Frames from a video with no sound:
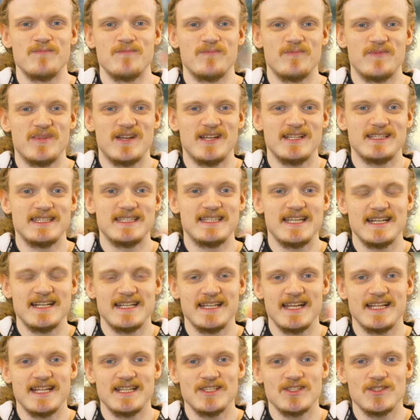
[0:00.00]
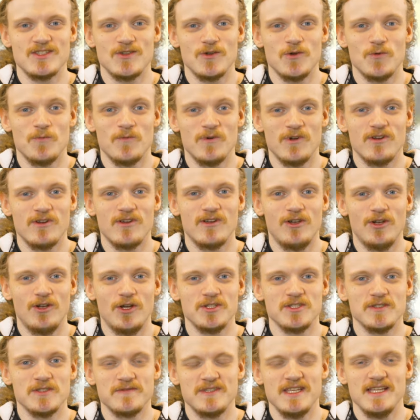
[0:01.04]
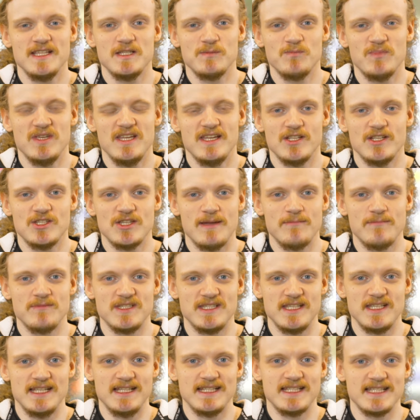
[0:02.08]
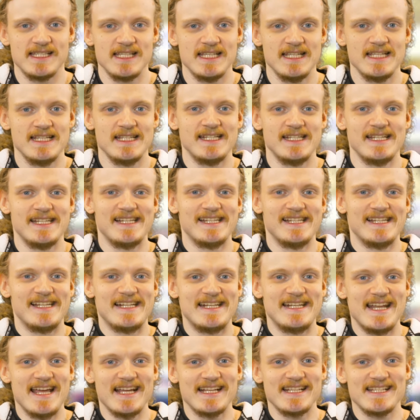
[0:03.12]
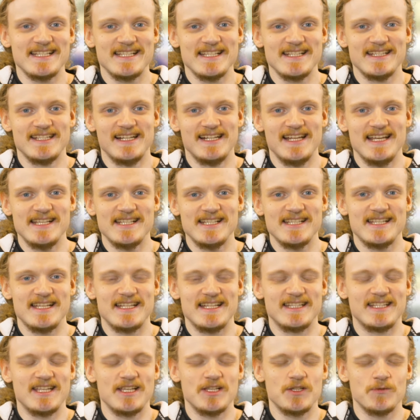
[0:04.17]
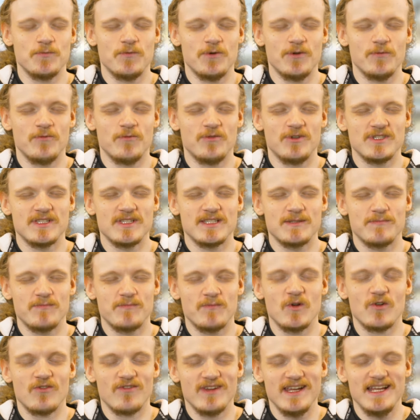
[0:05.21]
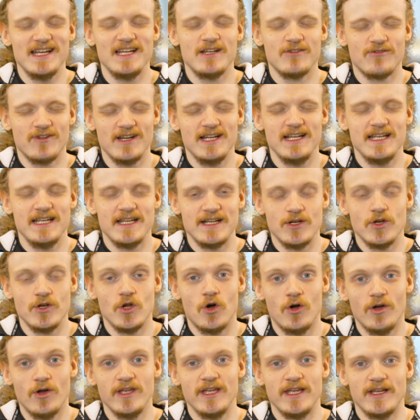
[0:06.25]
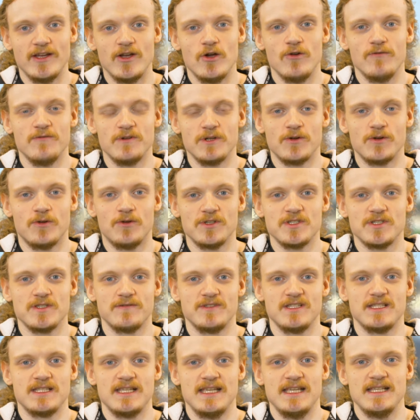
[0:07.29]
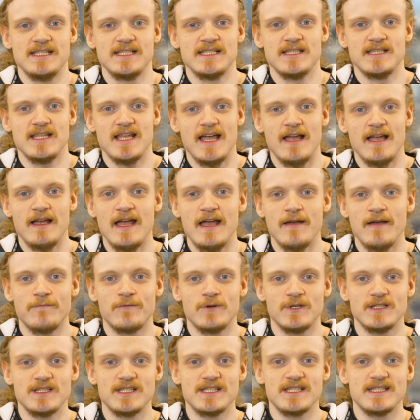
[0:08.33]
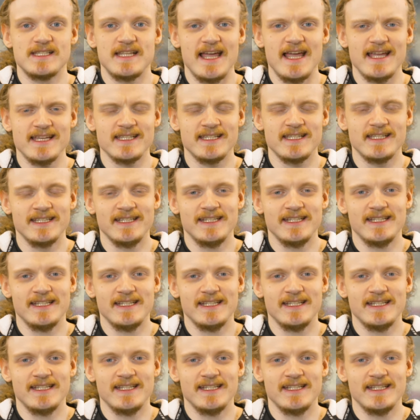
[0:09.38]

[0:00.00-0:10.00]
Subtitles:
but then again so were a lot of these PHM seats. Next in the list, and this one was really annoying over the course of the season, Everett Stack.